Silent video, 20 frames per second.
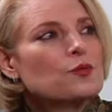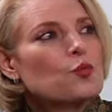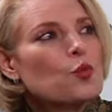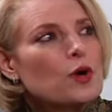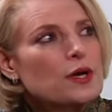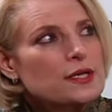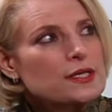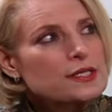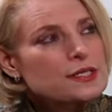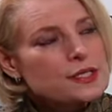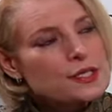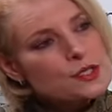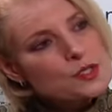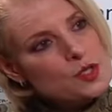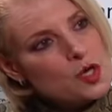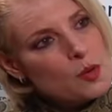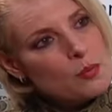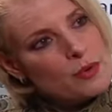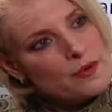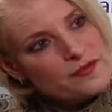And what is the
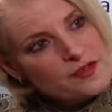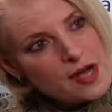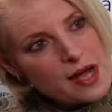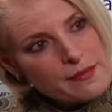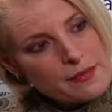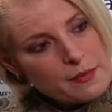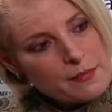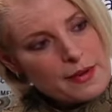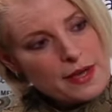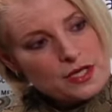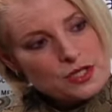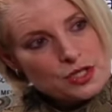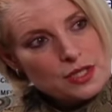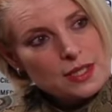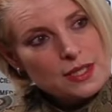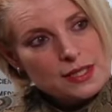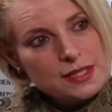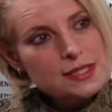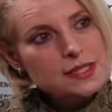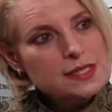scope of time a
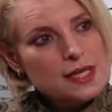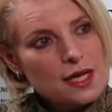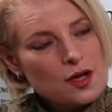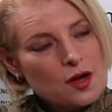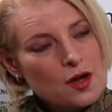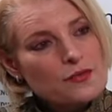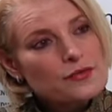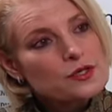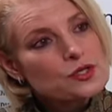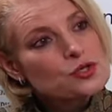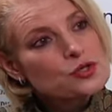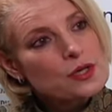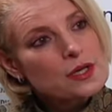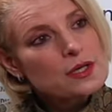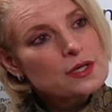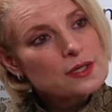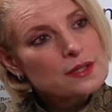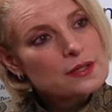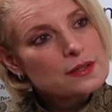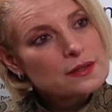patient can stay on the
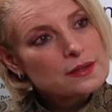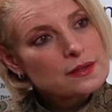drug?